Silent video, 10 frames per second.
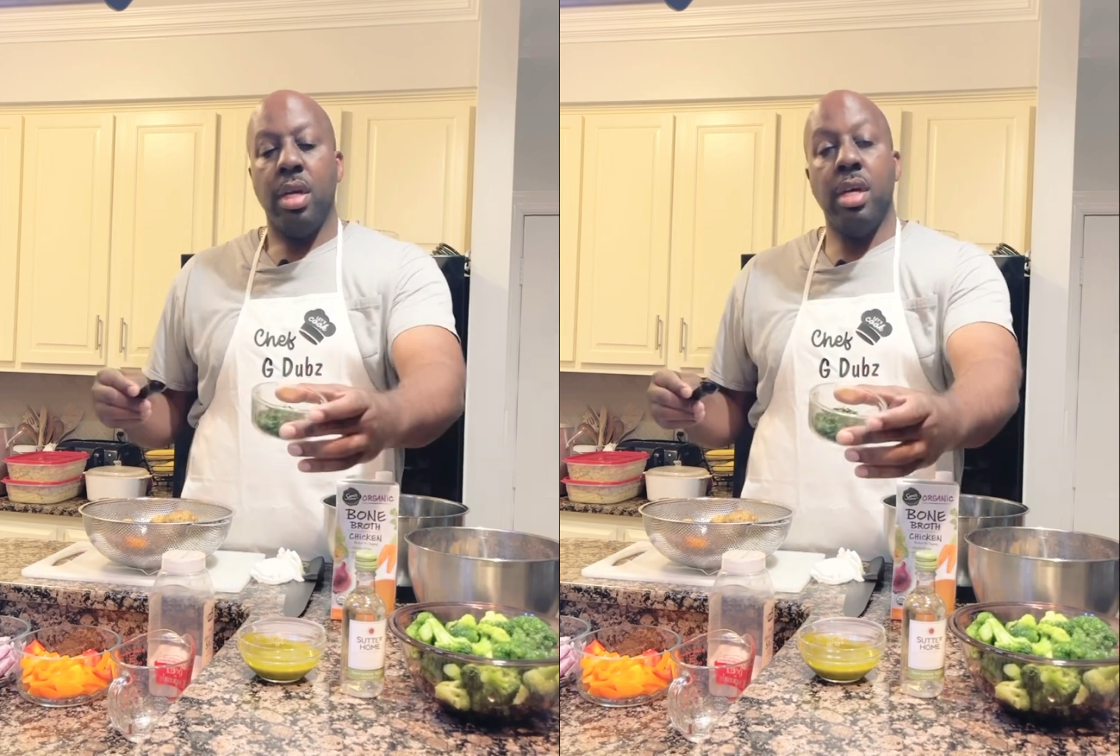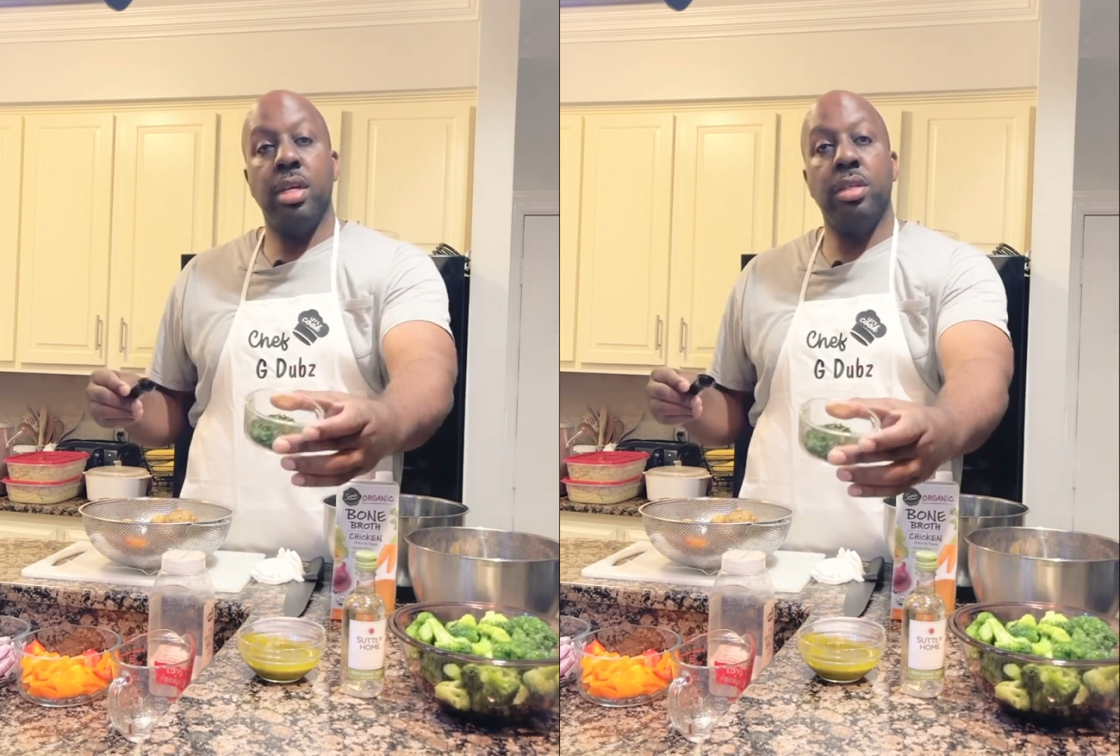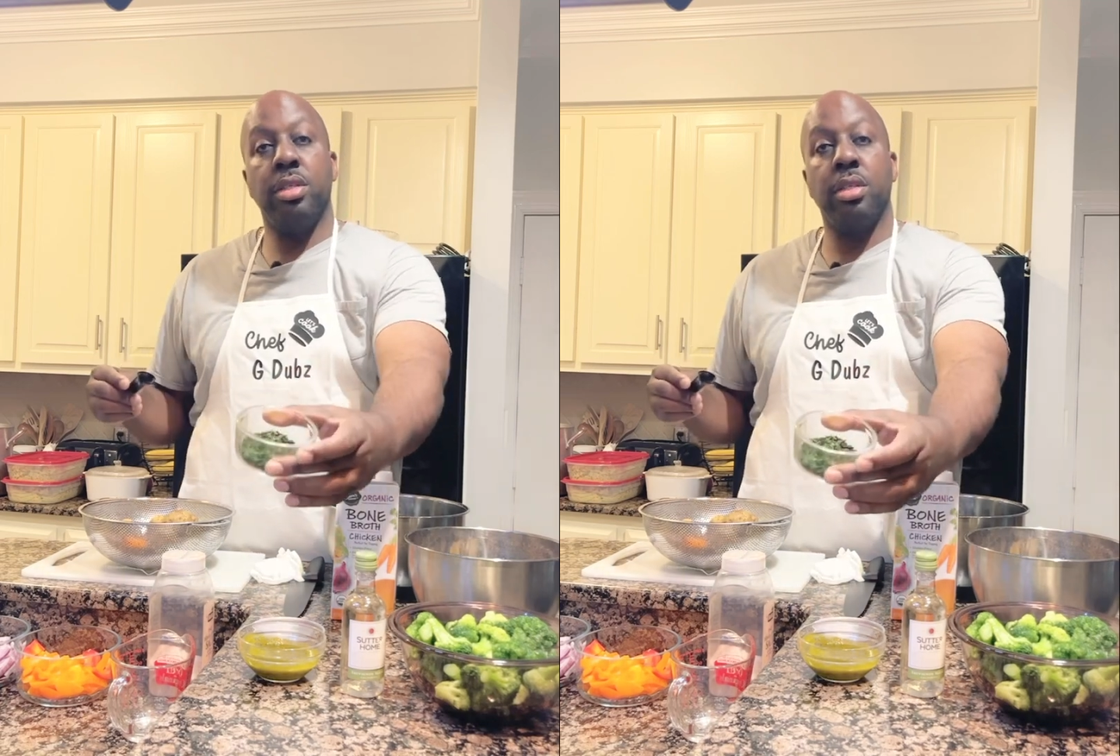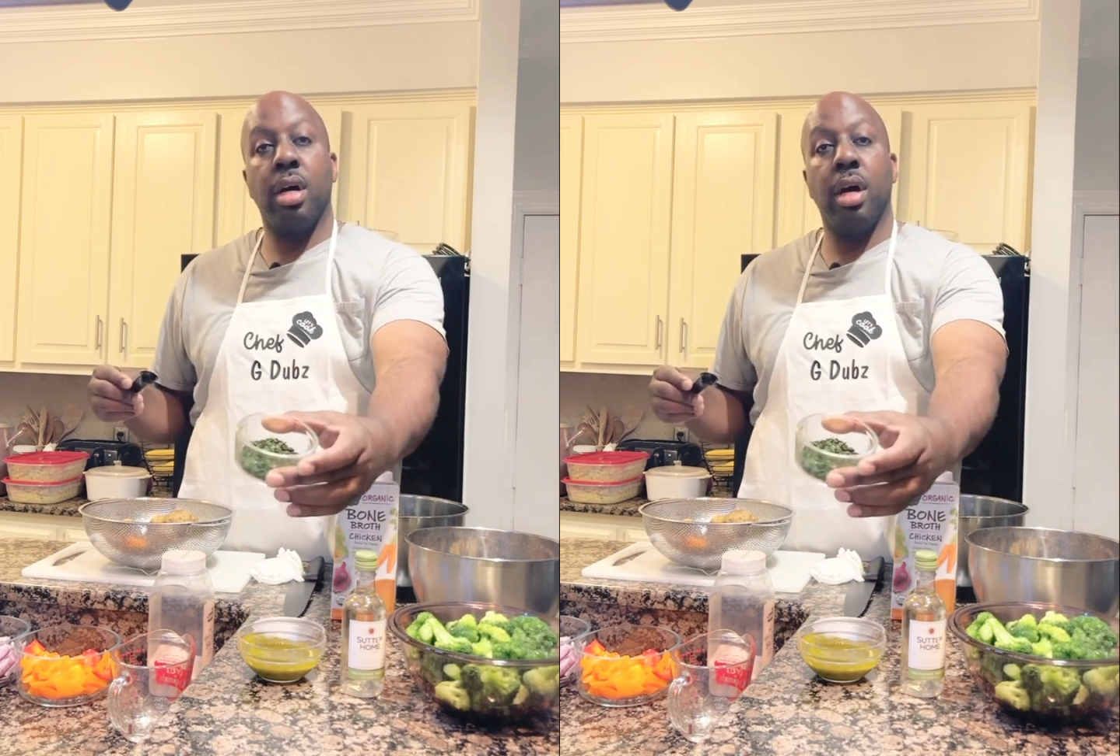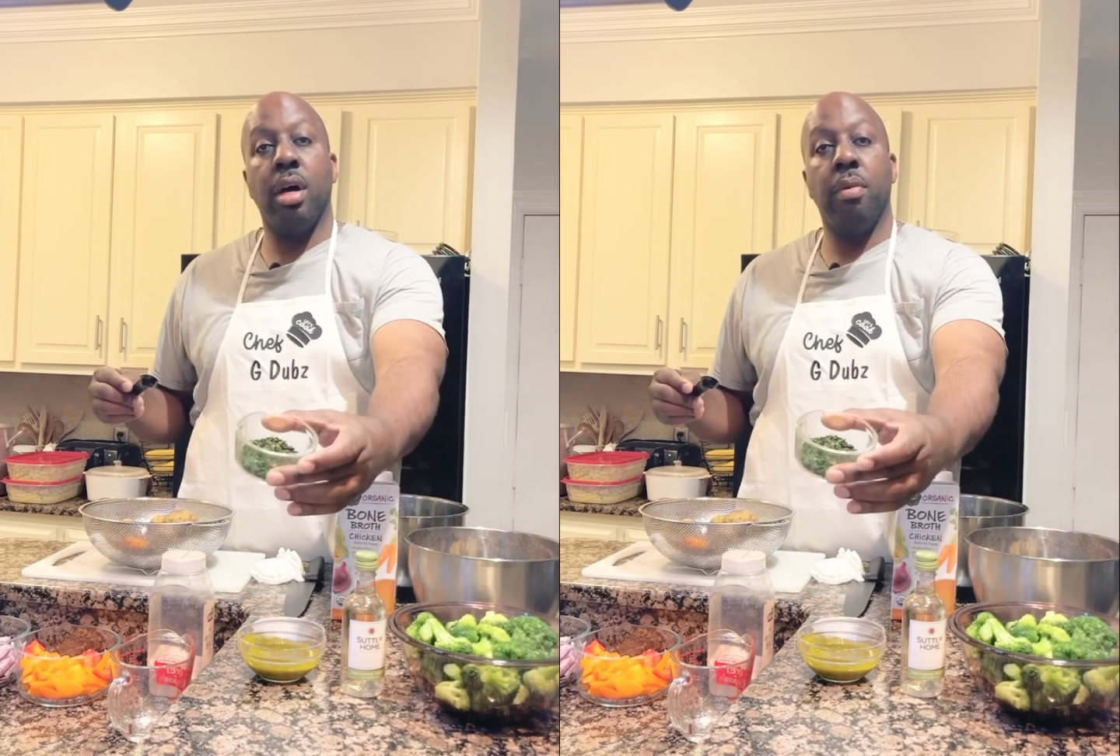is
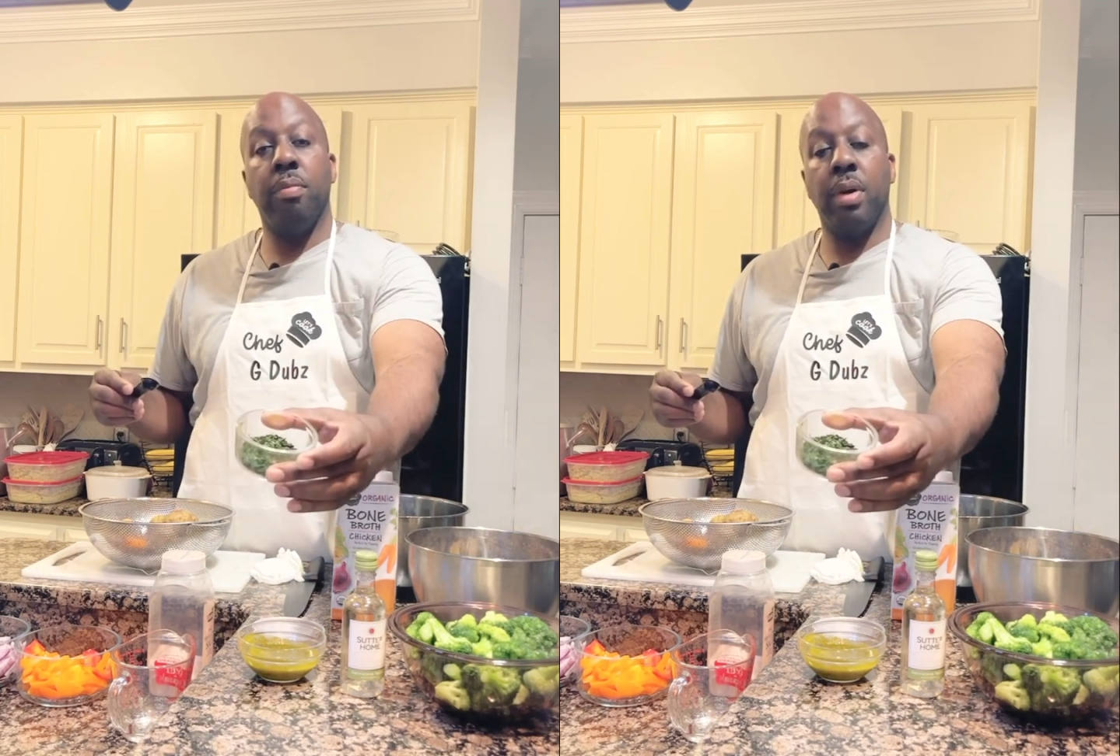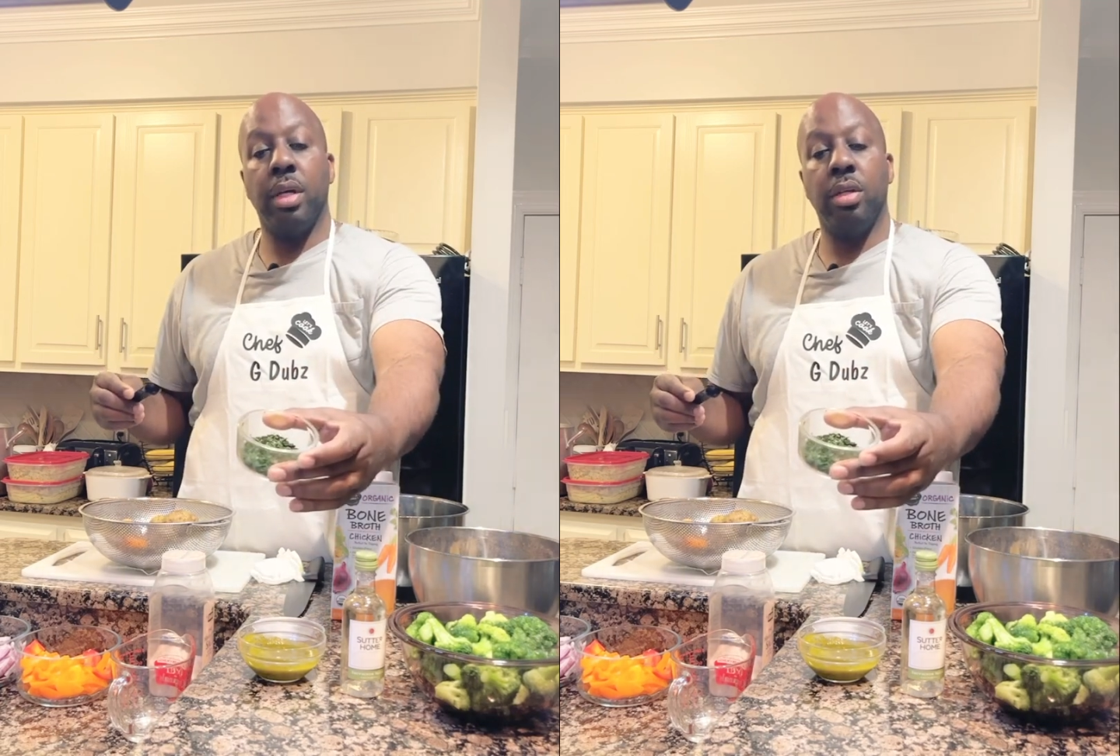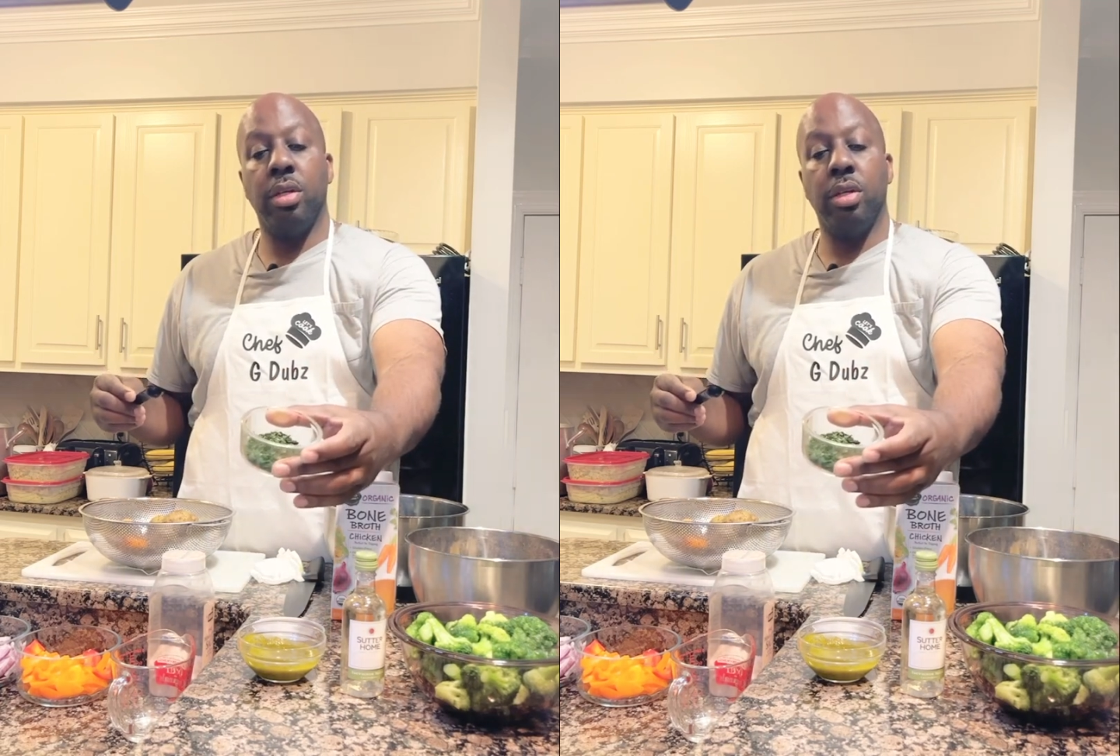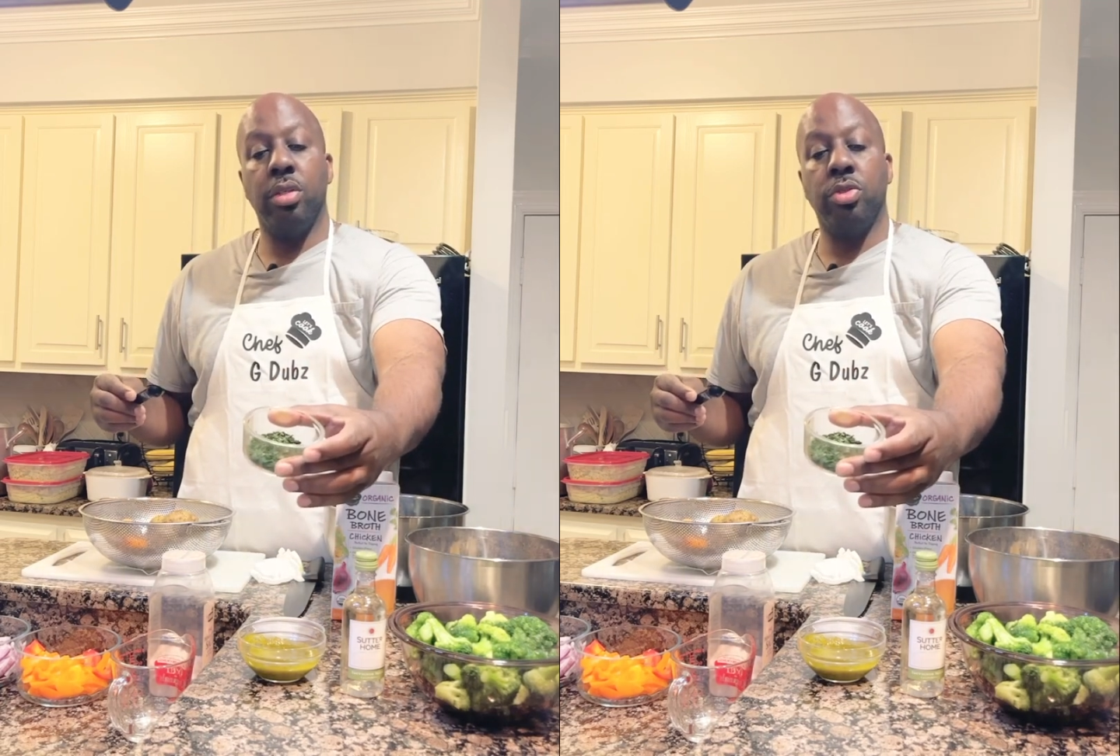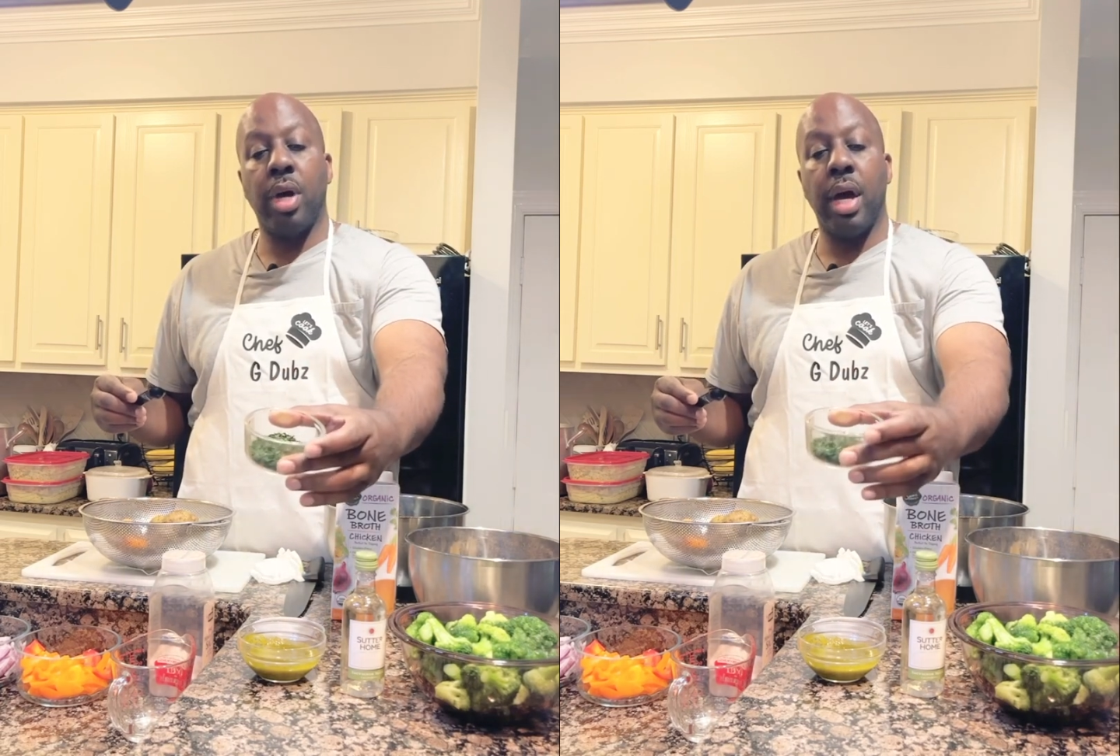
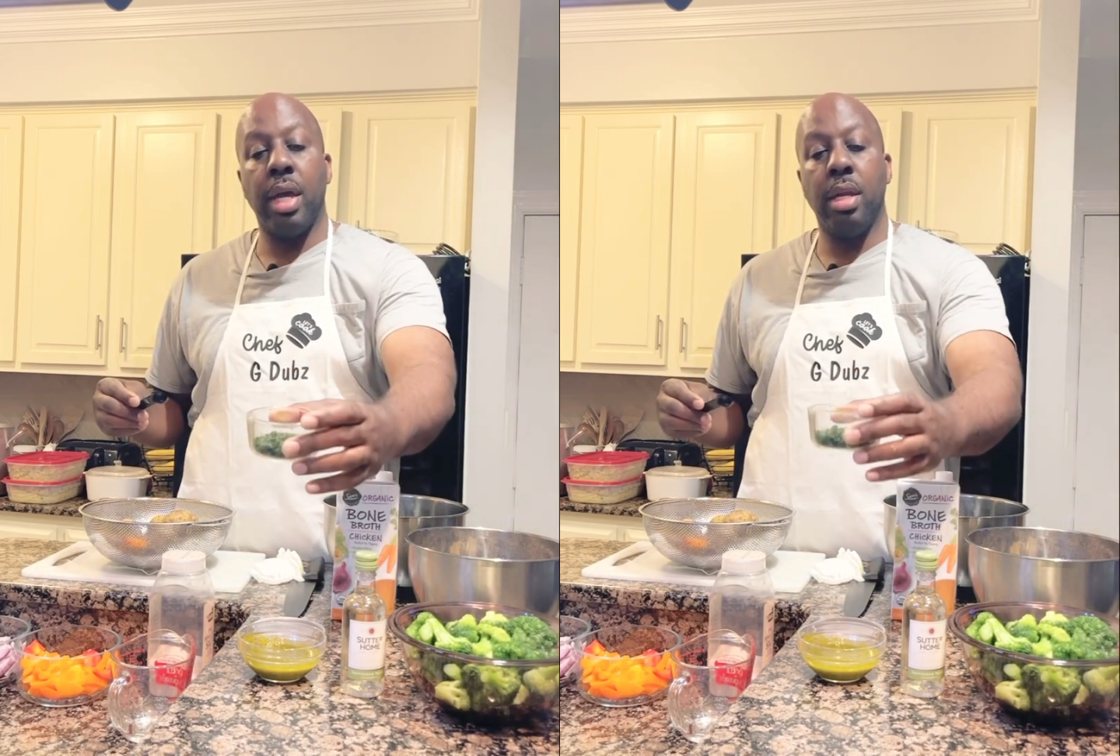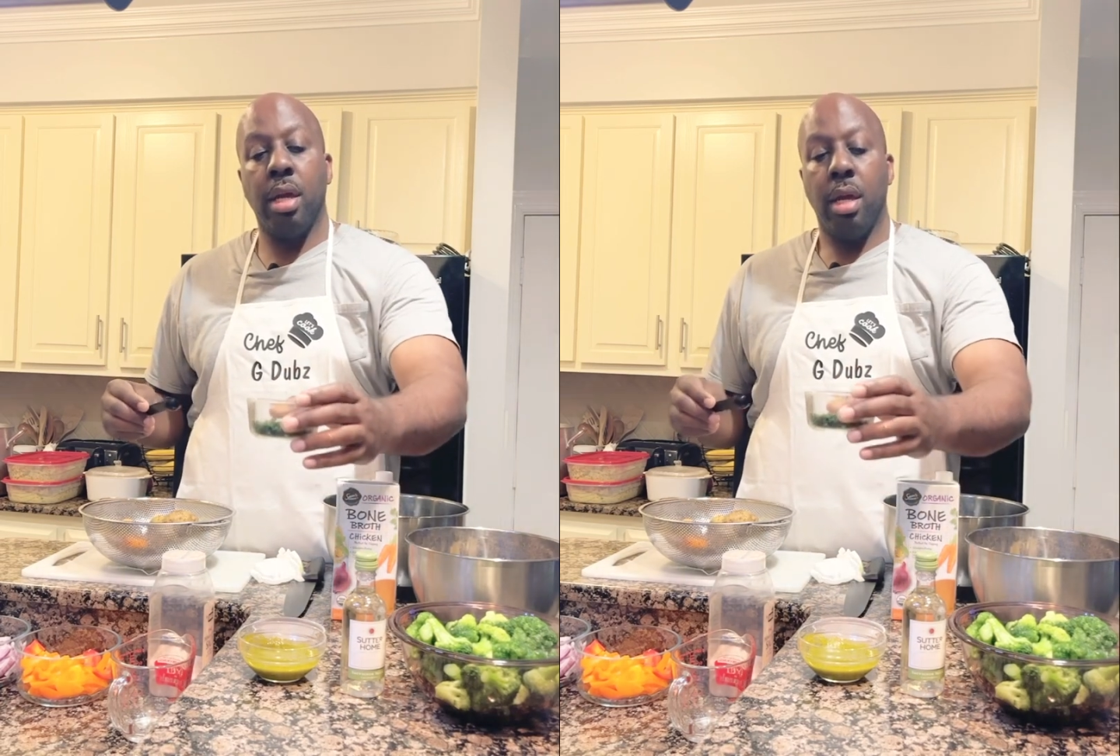dried